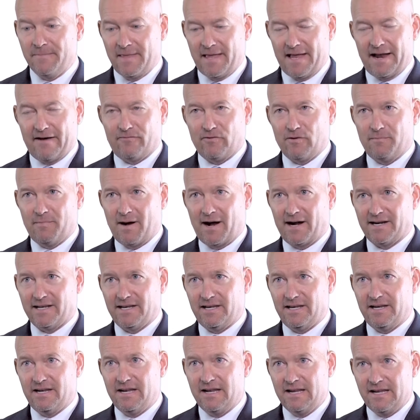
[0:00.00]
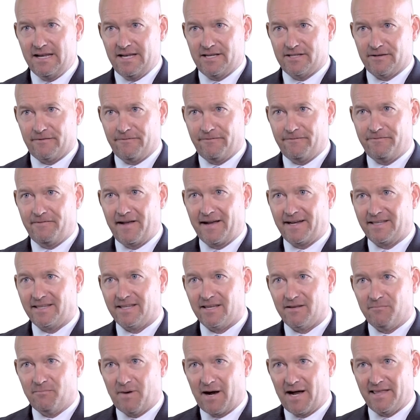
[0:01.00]
everybody is
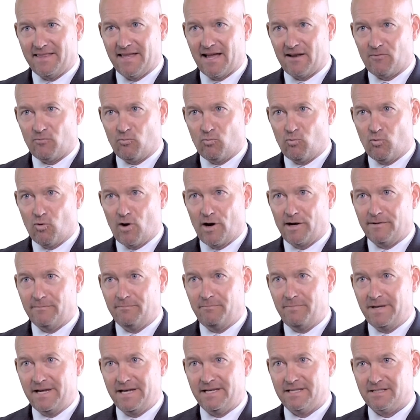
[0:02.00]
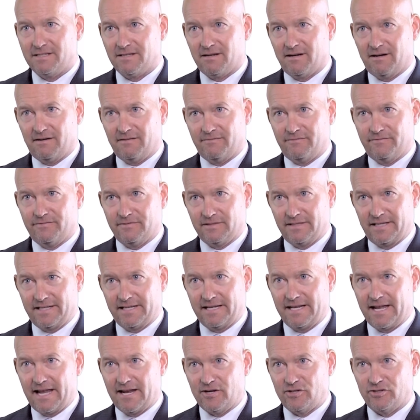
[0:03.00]
affected by that one piece of
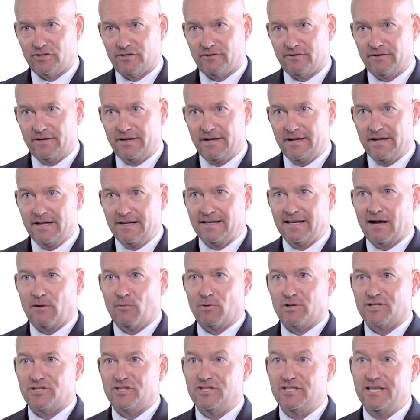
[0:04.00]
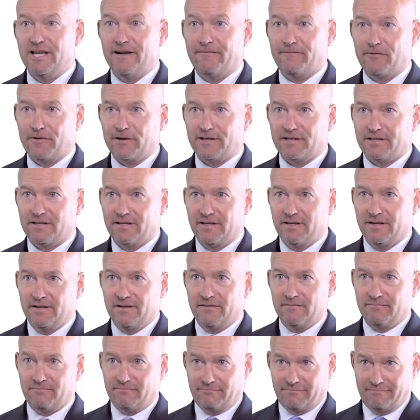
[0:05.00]
litigation. Now what's different
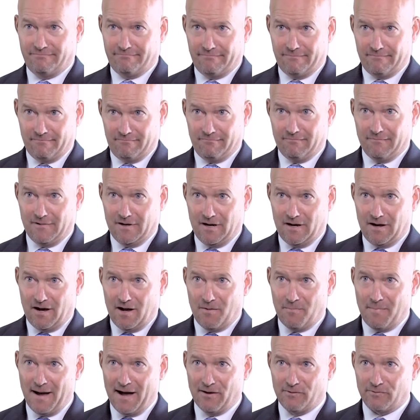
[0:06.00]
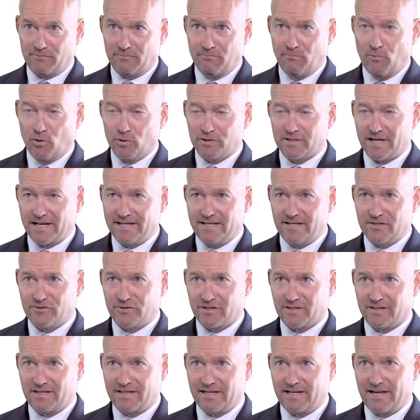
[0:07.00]
uh, about
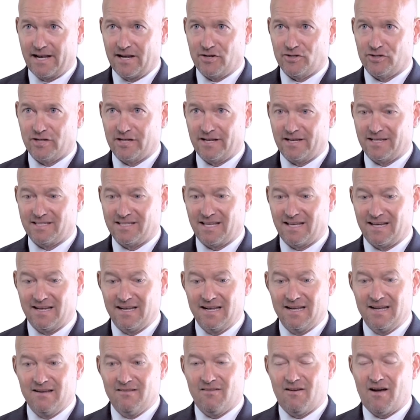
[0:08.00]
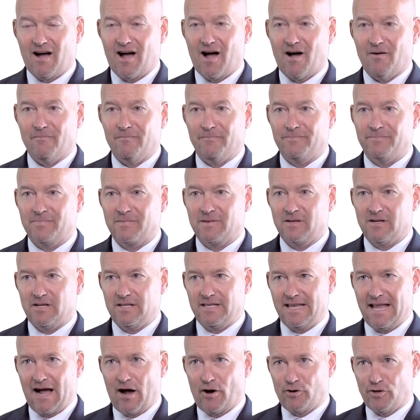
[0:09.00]
multi-district litigation is that um,
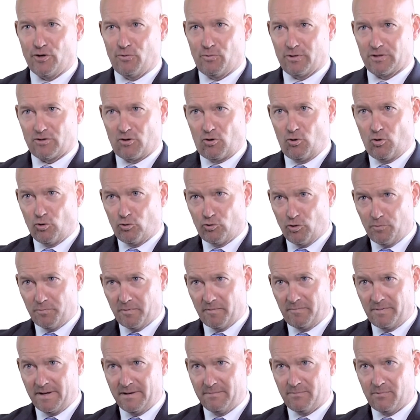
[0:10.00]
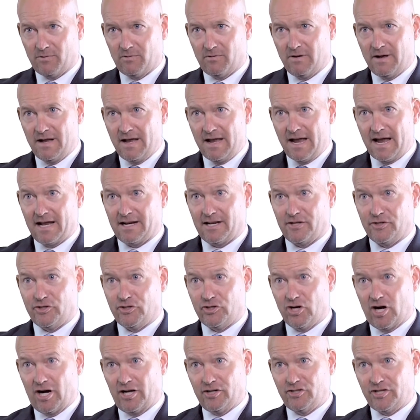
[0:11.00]
now you're with a whole group of people, and a
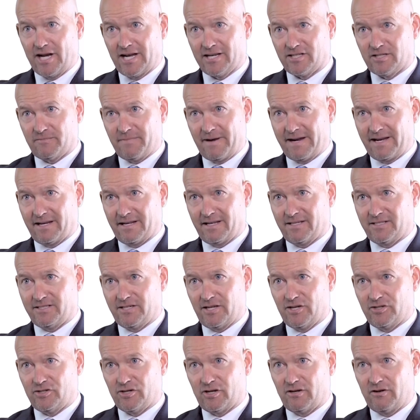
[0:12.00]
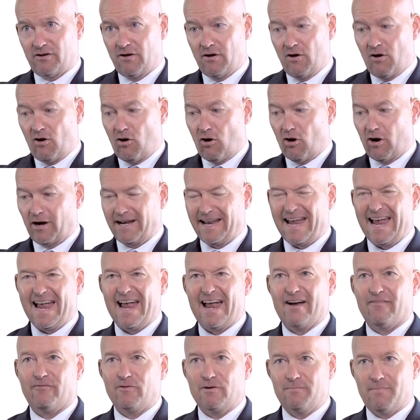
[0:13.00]
judge has to make a decision on
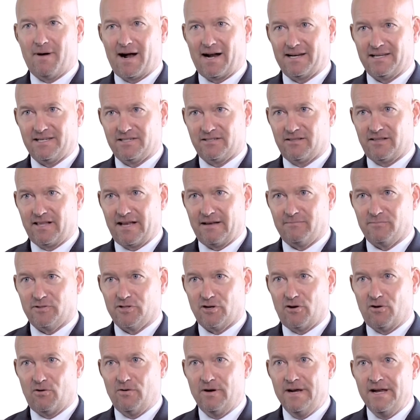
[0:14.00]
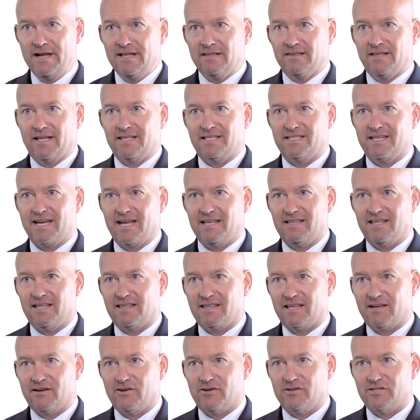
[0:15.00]
everybody's claim. So let's say
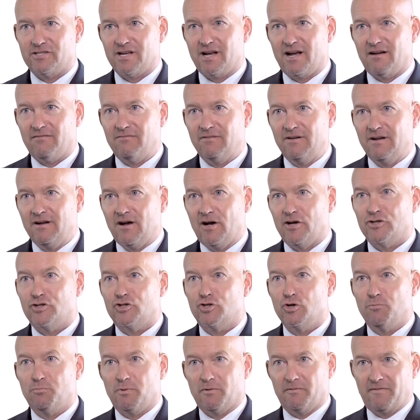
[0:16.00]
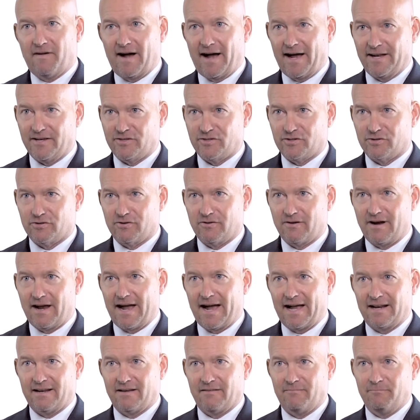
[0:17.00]
that there's a, a supervisor
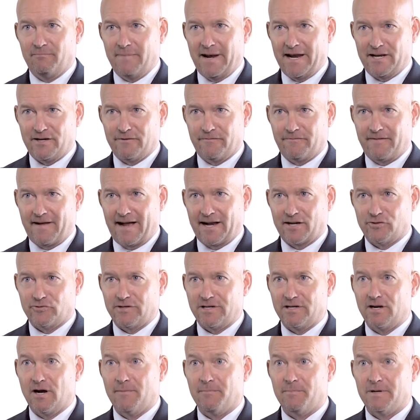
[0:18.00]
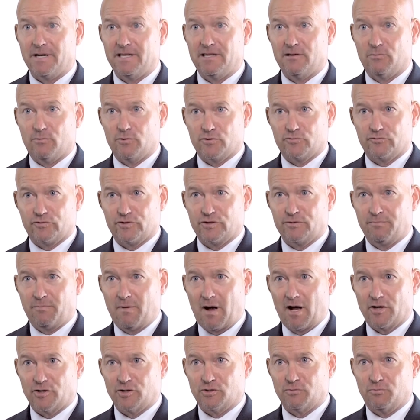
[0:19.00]
at a manufacturing company that was
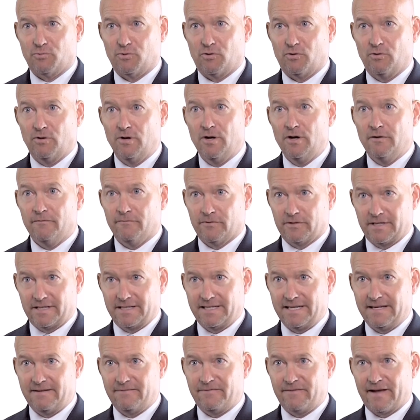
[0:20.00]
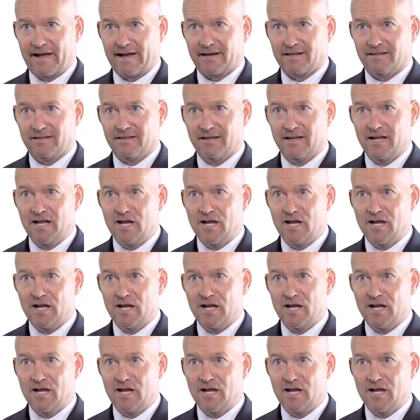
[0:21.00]
responsible for the defect.